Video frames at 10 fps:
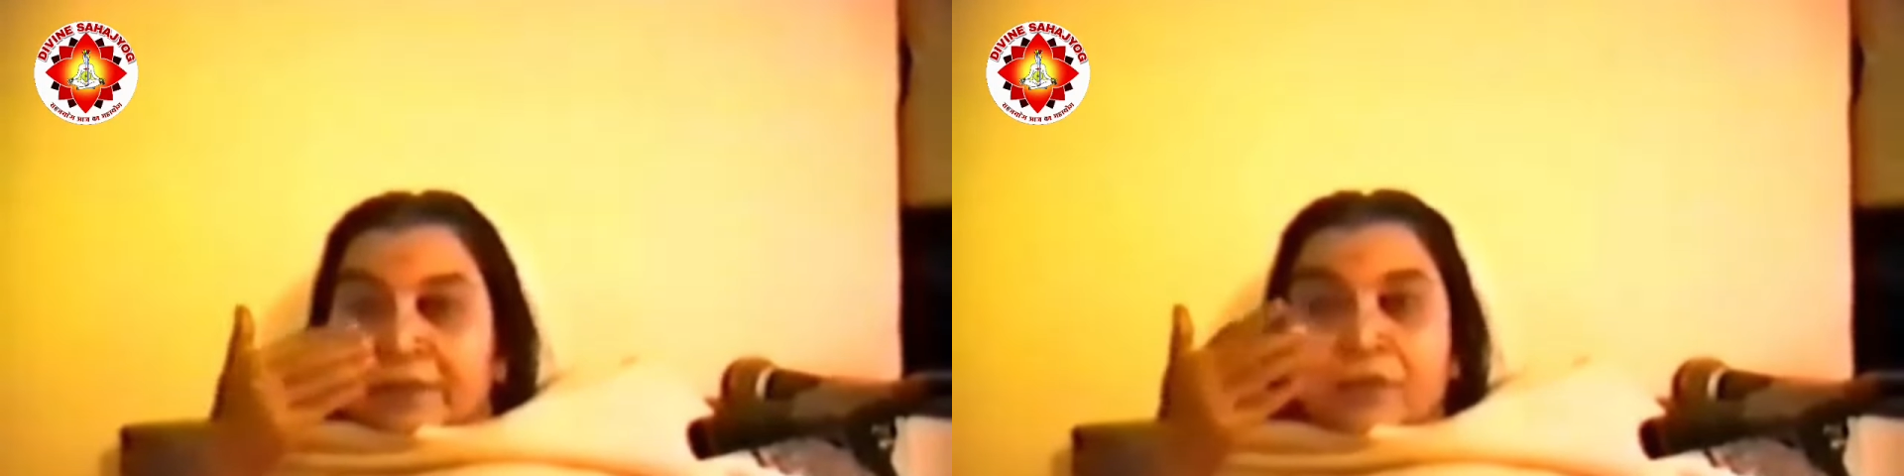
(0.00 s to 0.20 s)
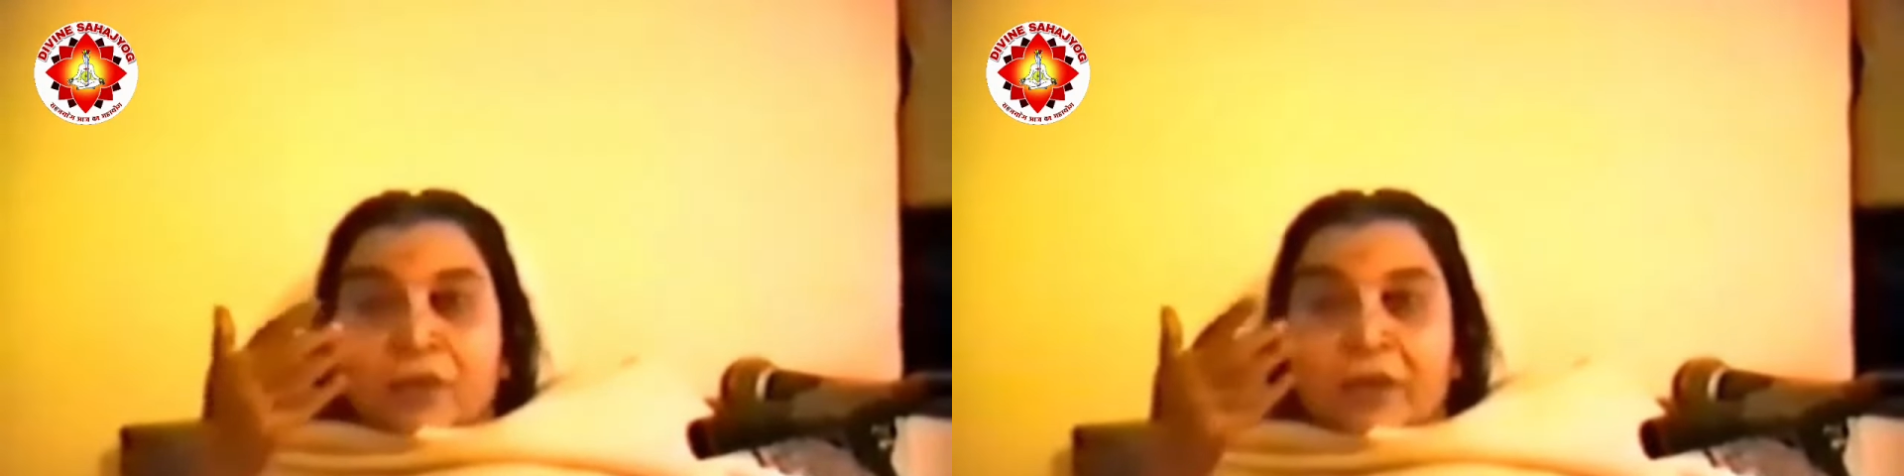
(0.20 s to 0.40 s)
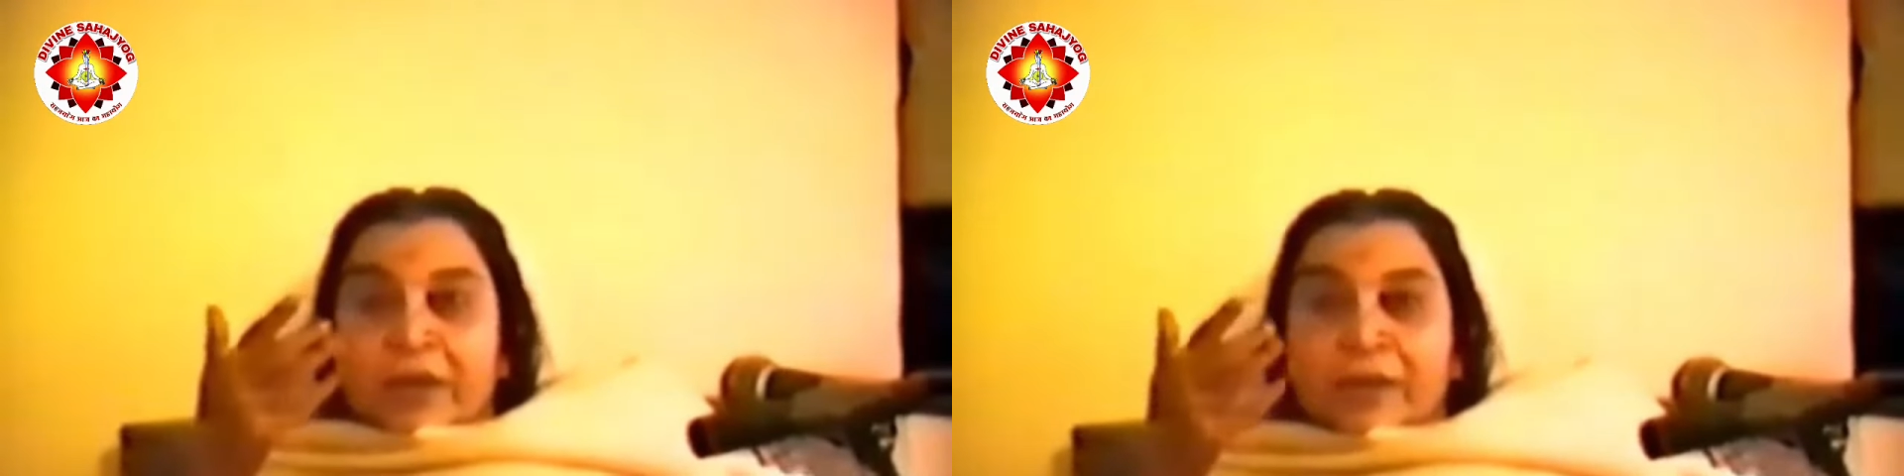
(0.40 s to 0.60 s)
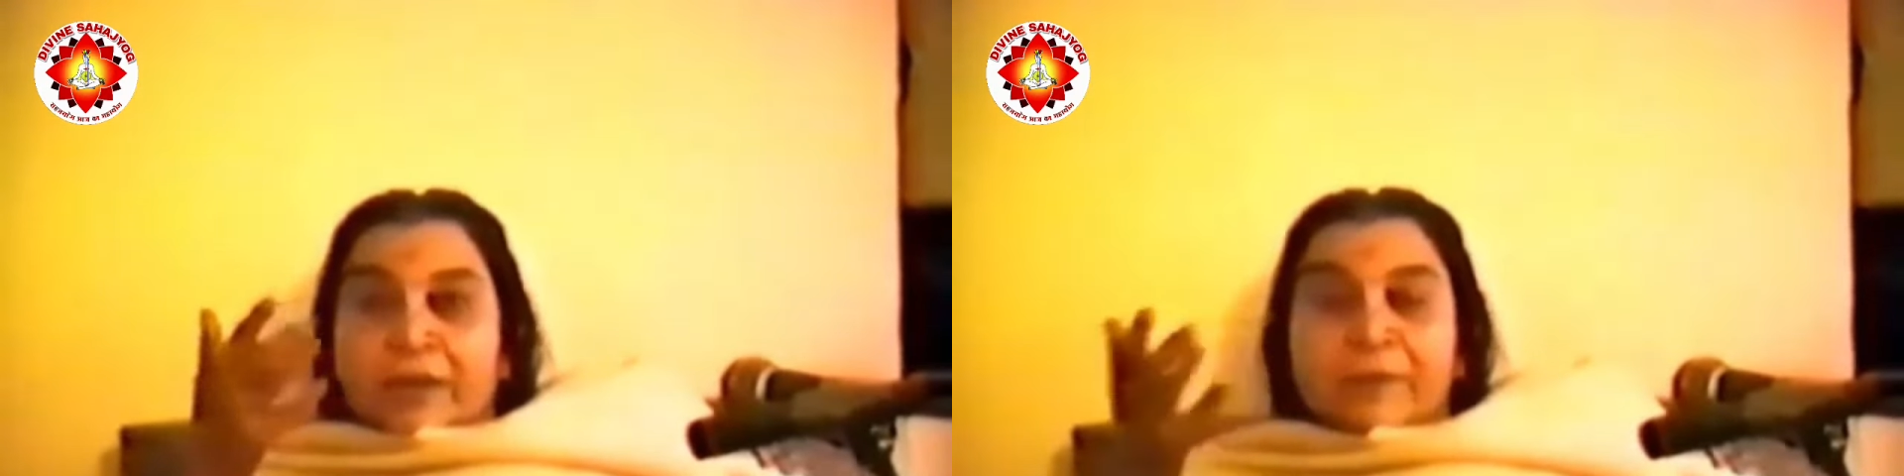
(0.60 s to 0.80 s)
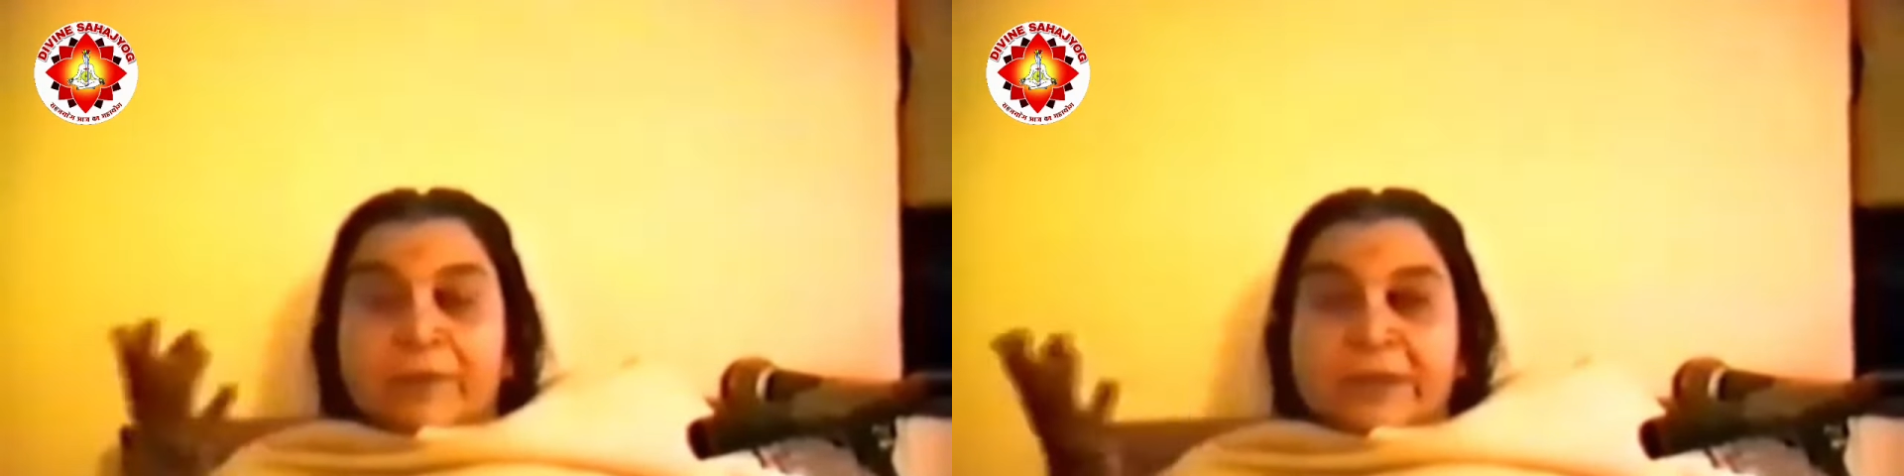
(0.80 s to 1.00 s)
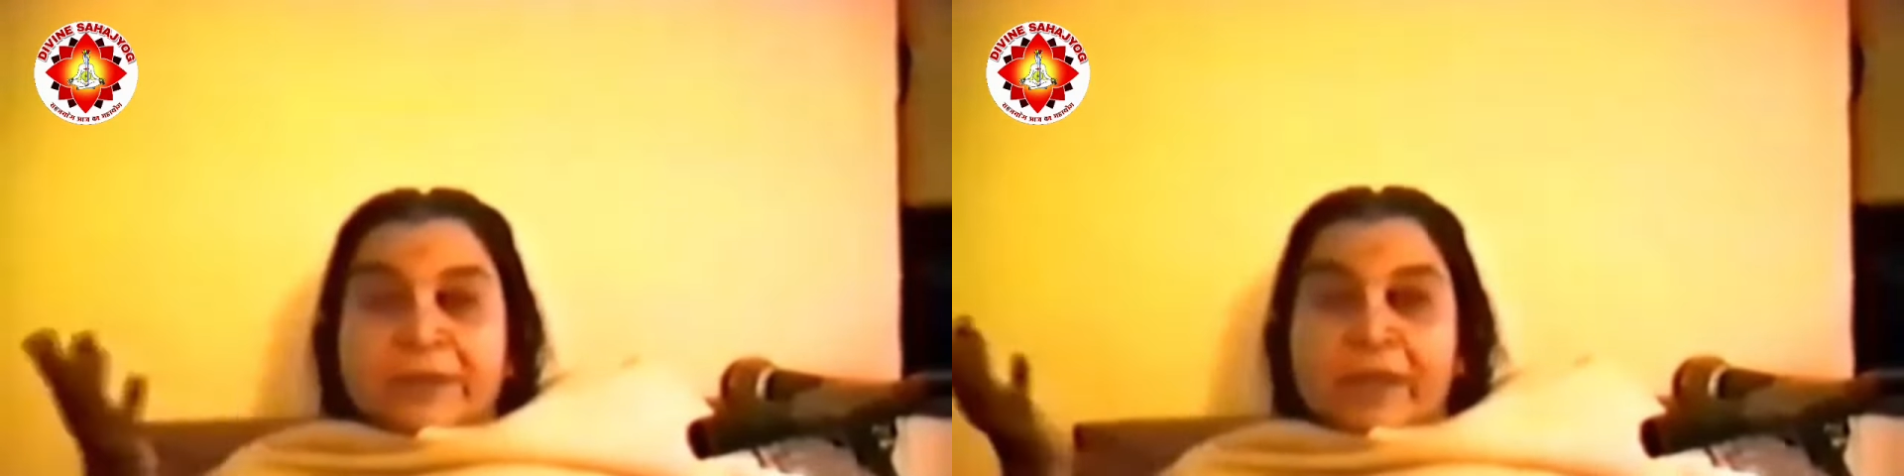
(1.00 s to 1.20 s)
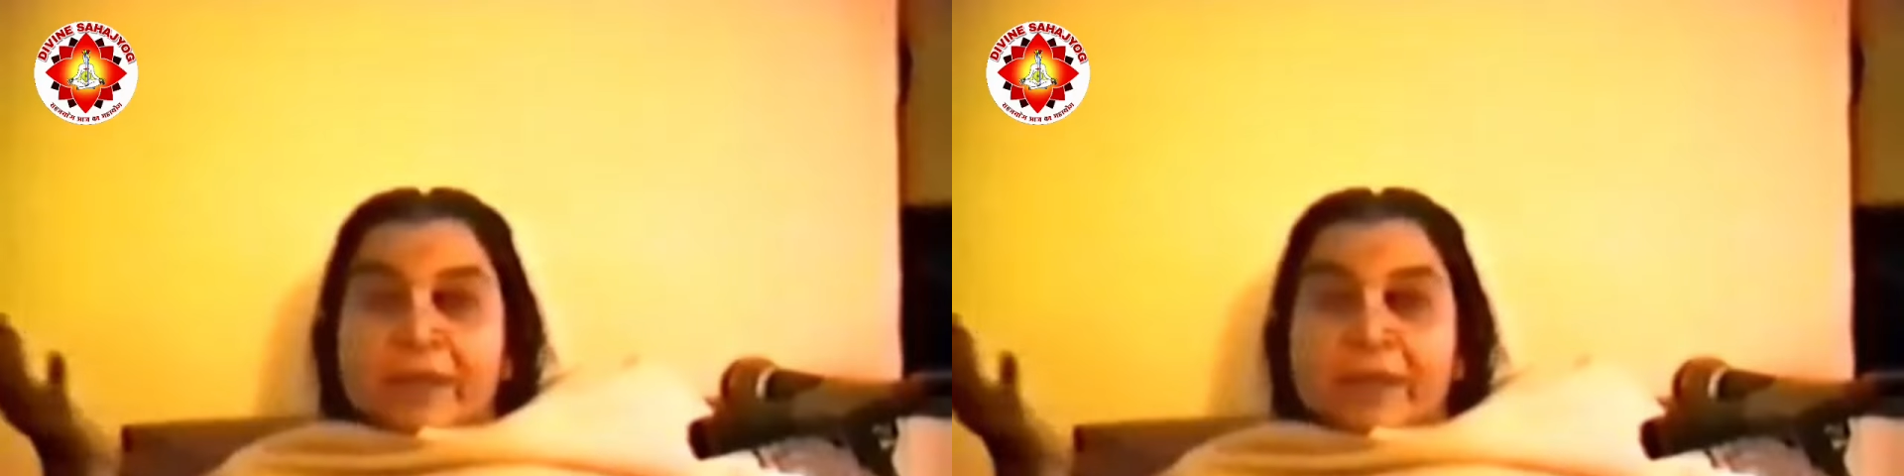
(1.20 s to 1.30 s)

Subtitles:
it's alright. Otherwise,